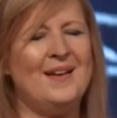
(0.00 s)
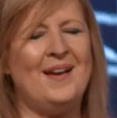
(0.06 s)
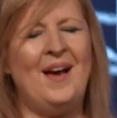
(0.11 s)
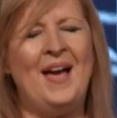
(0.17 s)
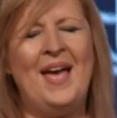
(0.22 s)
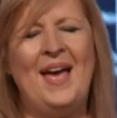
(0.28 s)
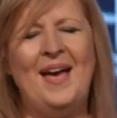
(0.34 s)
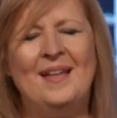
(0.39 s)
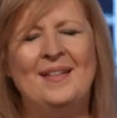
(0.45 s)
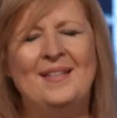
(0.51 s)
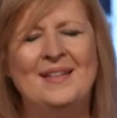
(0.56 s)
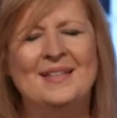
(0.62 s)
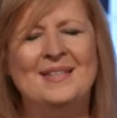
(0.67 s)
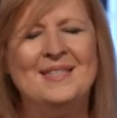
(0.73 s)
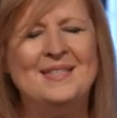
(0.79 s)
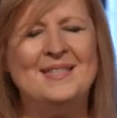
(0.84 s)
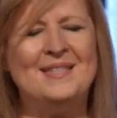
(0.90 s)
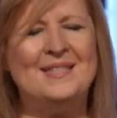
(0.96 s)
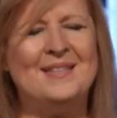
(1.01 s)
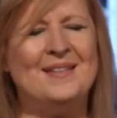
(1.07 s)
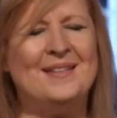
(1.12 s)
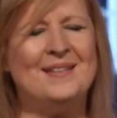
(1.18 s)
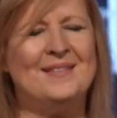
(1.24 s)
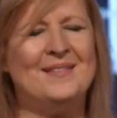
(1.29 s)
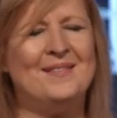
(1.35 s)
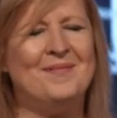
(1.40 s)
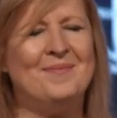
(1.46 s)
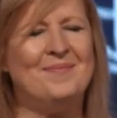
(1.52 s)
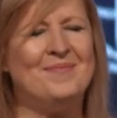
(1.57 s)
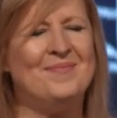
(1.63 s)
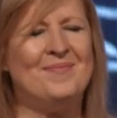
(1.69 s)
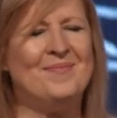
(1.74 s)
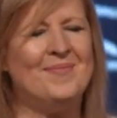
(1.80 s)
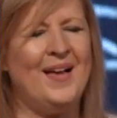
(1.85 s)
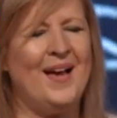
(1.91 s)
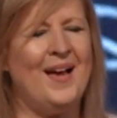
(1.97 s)
I had this
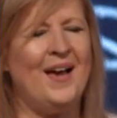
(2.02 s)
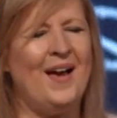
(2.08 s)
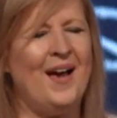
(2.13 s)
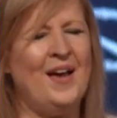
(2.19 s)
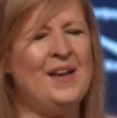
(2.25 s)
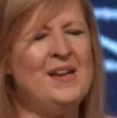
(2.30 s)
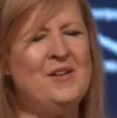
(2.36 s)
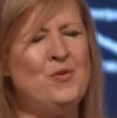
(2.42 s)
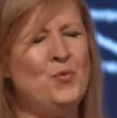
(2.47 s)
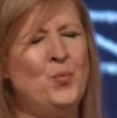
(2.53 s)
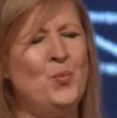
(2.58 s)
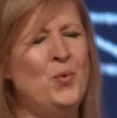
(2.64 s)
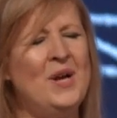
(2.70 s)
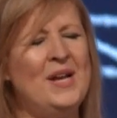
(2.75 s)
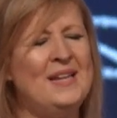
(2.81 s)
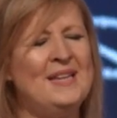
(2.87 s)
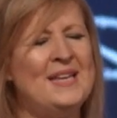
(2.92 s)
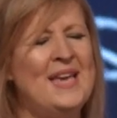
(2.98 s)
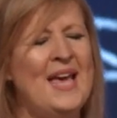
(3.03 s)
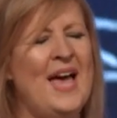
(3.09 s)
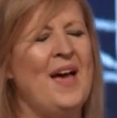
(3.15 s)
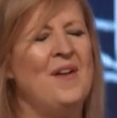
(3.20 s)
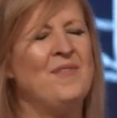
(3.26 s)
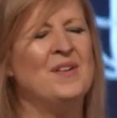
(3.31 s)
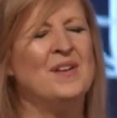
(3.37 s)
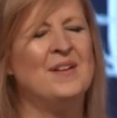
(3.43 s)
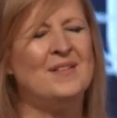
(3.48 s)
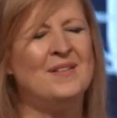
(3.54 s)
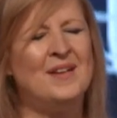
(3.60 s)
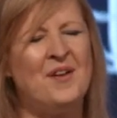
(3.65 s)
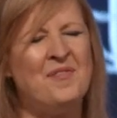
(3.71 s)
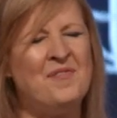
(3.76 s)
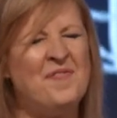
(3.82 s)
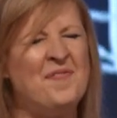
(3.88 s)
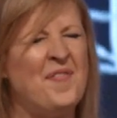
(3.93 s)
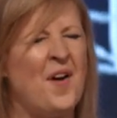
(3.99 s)
I didn't really have a,
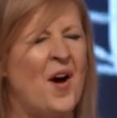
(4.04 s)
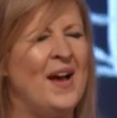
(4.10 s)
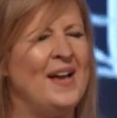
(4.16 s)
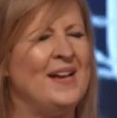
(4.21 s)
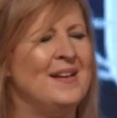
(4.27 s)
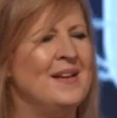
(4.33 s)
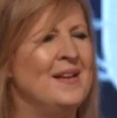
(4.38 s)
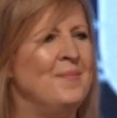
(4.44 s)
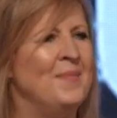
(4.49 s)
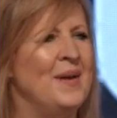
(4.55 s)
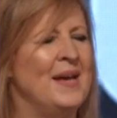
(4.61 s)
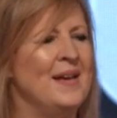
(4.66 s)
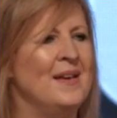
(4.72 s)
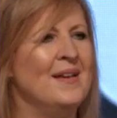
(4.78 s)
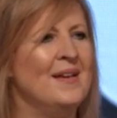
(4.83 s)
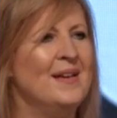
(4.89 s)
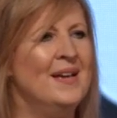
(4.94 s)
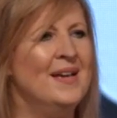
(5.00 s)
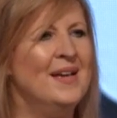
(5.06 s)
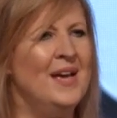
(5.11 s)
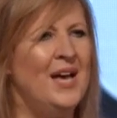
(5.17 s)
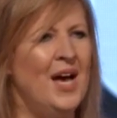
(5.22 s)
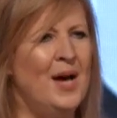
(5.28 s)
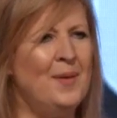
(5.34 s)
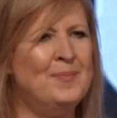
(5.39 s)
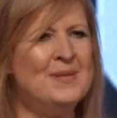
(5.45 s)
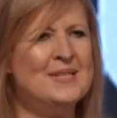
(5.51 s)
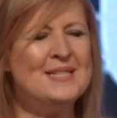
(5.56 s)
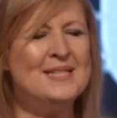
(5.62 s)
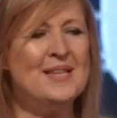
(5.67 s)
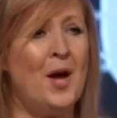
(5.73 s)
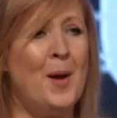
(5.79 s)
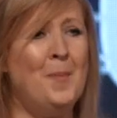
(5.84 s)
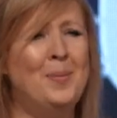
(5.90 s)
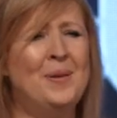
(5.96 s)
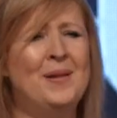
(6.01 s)
a fight in me. I'm just,
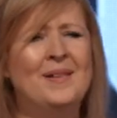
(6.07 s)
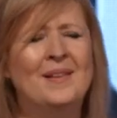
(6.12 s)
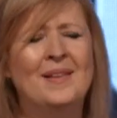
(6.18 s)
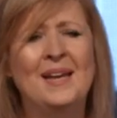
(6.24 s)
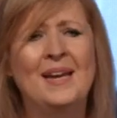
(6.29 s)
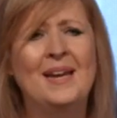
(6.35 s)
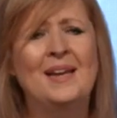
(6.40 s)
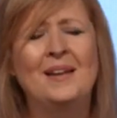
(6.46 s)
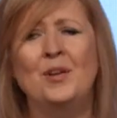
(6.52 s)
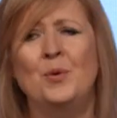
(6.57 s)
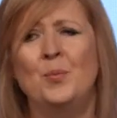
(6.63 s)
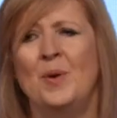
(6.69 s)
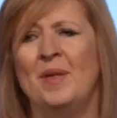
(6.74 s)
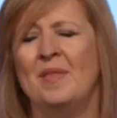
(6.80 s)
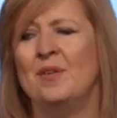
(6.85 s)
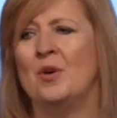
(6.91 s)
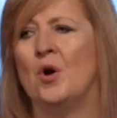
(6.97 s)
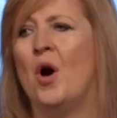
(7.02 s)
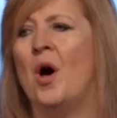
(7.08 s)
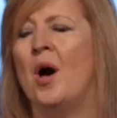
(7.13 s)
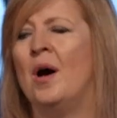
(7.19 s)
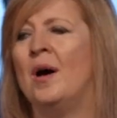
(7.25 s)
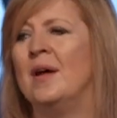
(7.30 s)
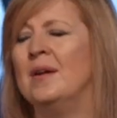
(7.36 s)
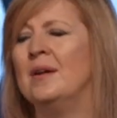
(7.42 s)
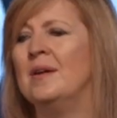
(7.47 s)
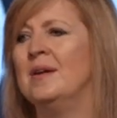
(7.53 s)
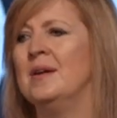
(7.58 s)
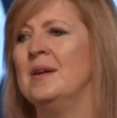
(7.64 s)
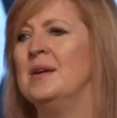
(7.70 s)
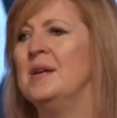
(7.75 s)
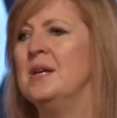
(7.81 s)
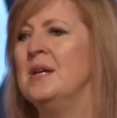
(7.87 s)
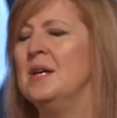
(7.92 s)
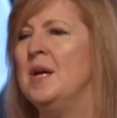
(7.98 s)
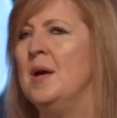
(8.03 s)
I pleaded with God,
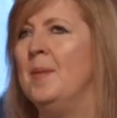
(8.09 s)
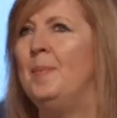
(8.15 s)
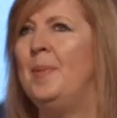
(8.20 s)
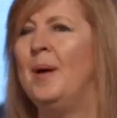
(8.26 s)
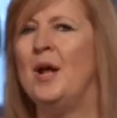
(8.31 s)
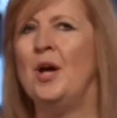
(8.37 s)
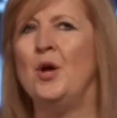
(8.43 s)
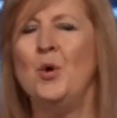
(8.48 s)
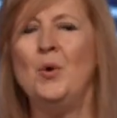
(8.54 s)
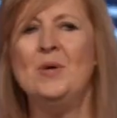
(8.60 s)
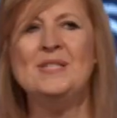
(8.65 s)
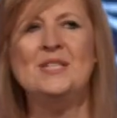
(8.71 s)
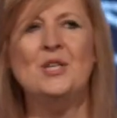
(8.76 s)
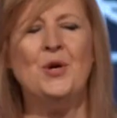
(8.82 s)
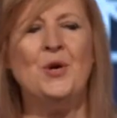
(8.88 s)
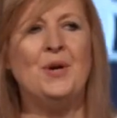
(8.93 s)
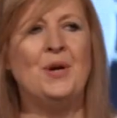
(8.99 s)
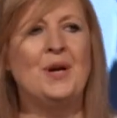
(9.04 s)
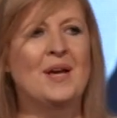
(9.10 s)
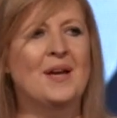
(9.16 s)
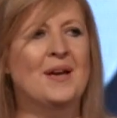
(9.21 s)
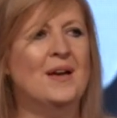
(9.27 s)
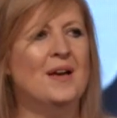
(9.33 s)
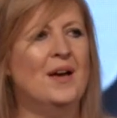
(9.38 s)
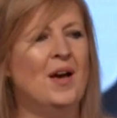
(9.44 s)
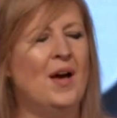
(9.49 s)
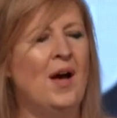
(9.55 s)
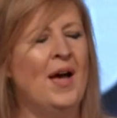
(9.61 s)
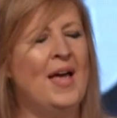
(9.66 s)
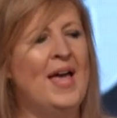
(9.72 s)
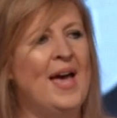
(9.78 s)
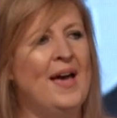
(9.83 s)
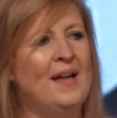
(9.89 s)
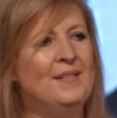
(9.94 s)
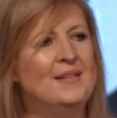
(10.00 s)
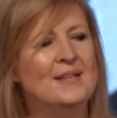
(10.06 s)
but I also, I
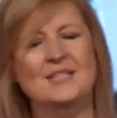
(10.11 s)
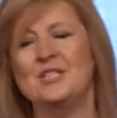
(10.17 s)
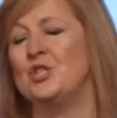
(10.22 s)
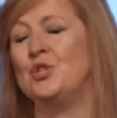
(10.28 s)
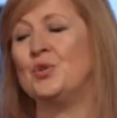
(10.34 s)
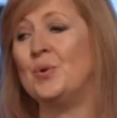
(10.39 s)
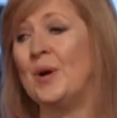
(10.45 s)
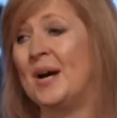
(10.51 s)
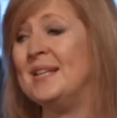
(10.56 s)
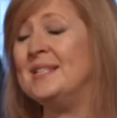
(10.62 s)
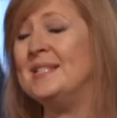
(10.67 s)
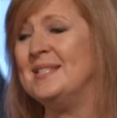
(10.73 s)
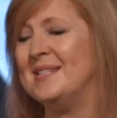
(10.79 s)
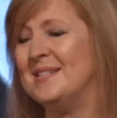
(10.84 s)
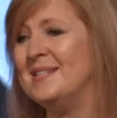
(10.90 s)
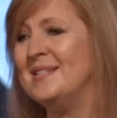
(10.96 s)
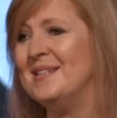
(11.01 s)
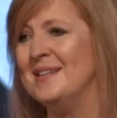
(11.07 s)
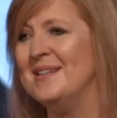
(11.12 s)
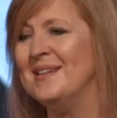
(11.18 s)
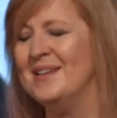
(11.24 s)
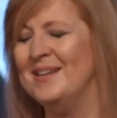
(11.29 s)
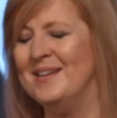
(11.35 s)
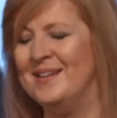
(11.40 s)
had this trust